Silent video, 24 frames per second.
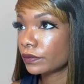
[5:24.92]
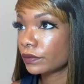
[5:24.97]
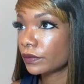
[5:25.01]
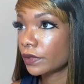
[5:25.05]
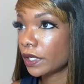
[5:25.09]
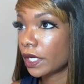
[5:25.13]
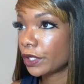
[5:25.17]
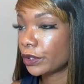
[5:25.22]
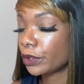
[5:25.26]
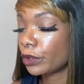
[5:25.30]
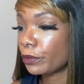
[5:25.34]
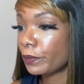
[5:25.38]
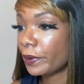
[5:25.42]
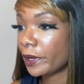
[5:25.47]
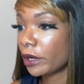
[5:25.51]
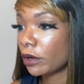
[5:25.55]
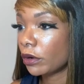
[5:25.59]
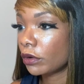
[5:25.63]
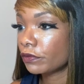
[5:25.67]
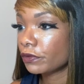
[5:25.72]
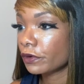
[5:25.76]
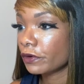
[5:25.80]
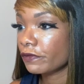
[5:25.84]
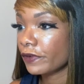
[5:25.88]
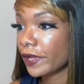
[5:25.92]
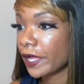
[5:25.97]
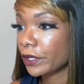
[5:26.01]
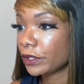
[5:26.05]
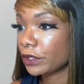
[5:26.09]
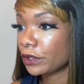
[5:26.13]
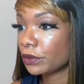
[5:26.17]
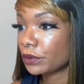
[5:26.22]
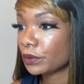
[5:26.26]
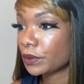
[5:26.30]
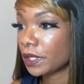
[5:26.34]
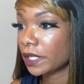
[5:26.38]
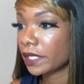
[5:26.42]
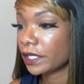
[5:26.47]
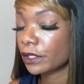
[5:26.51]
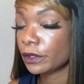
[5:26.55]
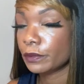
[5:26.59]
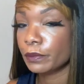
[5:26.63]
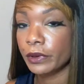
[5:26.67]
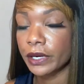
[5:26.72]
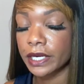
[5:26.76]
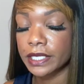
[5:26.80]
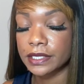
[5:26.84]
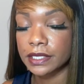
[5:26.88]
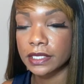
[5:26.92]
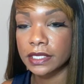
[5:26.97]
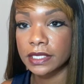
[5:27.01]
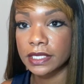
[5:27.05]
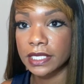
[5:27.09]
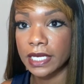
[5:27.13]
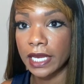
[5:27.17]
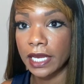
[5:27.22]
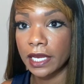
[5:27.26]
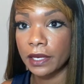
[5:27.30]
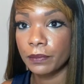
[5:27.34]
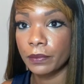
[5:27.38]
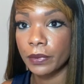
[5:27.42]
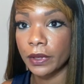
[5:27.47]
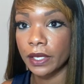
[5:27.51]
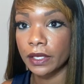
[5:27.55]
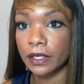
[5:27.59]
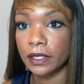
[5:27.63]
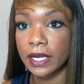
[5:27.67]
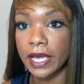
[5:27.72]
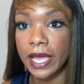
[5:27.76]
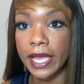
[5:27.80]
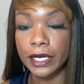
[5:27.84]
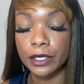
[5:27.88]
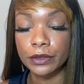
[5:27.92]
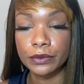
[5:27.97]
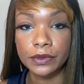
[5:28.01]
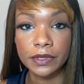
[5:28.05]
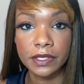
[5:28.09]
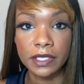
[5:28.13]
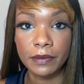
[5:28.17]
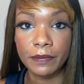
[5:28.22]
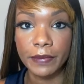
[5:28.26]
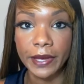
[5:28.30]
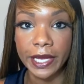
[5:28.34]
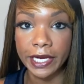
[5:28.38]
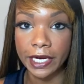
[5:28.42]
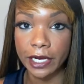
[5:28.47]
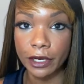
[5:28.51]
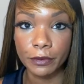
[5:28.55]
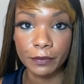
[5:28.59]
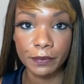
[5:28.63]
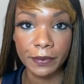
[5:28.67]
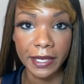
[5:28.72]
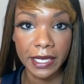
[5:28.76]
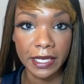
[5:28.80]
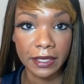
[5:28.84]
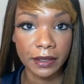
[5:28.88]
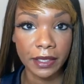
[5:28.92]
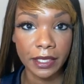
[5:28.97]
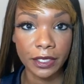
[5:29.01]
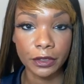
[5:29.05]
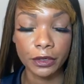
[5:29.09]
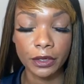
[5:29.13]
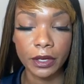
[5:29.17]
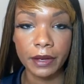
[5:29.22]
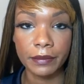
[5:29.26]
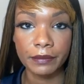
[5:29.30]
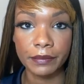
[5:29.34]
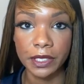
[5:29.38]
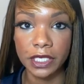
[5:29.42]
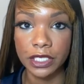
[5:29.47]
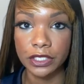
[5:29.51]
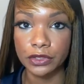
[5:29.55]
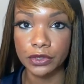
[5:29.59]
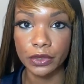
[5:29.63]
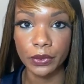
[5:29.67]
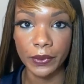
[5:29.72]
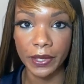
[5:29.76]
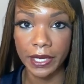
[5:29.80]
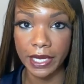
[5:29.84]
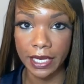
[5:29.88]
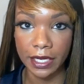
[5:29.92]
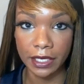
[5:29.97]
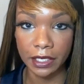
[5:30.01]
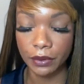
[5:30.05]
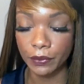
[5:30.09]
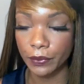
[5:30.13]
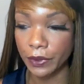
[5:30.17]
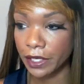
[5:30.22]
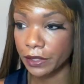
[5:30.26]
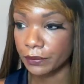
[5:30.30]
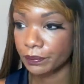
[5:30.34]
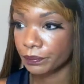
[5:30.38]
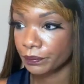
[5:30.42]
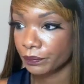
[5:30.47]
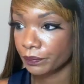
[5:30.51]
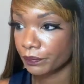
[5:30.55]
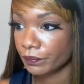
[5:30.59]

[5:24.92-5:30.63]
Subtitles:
a little bit overvalued in the present day, but I don't see buy now, pay later companies going anywhere.